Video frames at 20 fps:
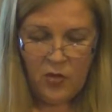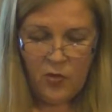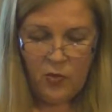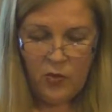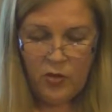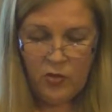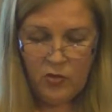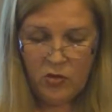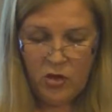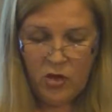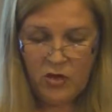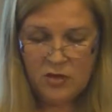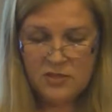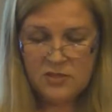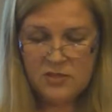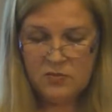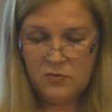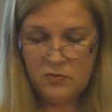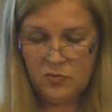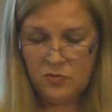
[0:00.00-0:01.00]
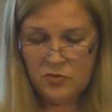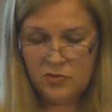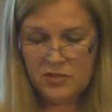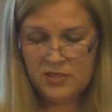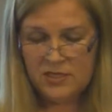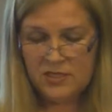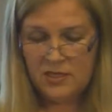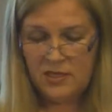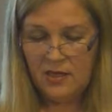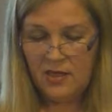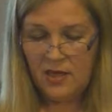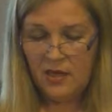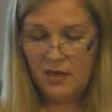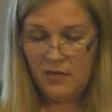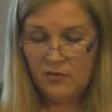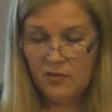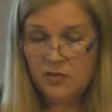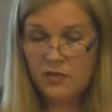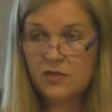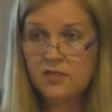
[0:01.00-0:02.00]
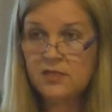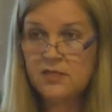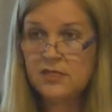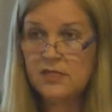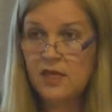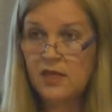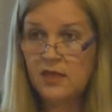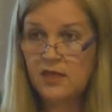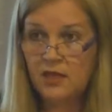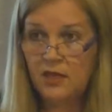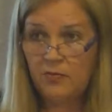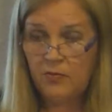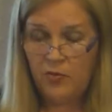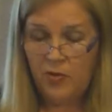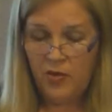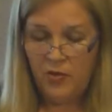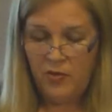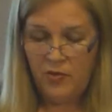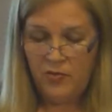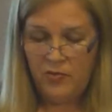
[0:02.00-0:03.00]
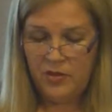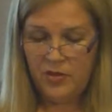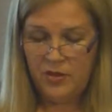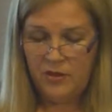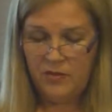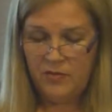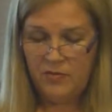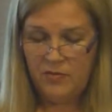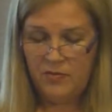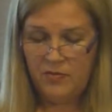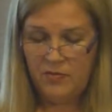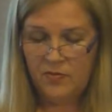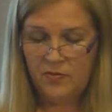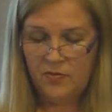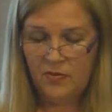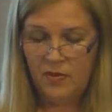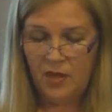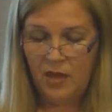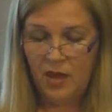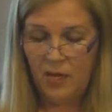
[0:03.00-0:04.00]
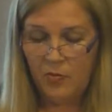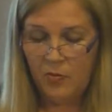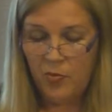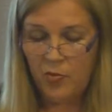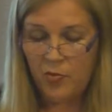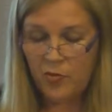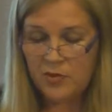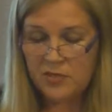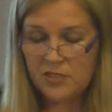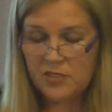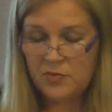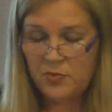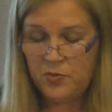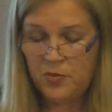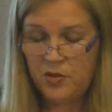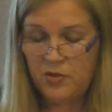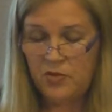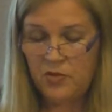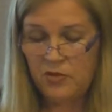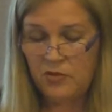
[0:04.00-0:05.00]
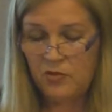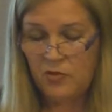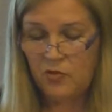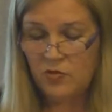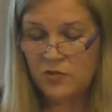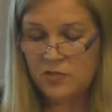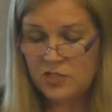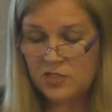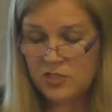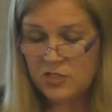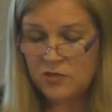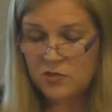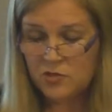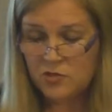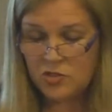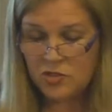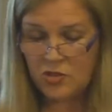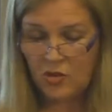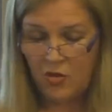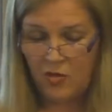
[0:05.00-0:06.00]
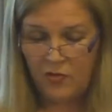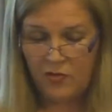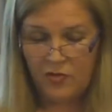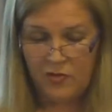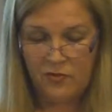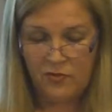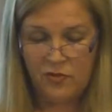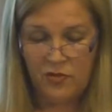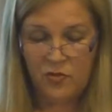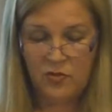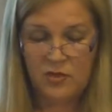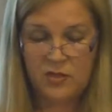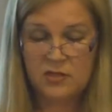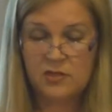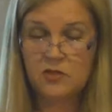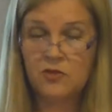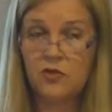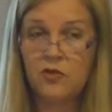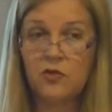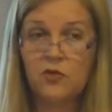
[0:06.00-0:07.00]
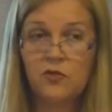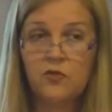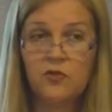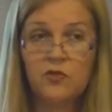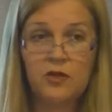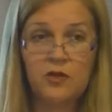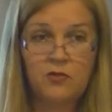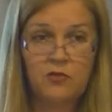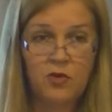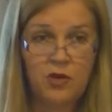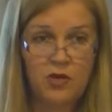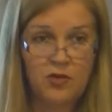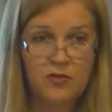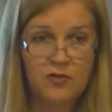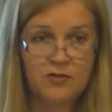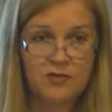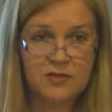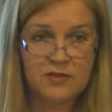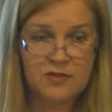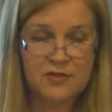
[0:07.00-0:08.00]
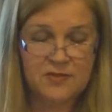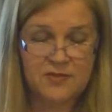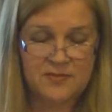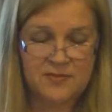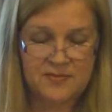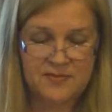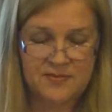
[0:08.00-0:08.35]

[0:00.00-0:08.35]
Will God's mercy ever descend upon me, a poor spirit who is still suffering from his earthly wrongs?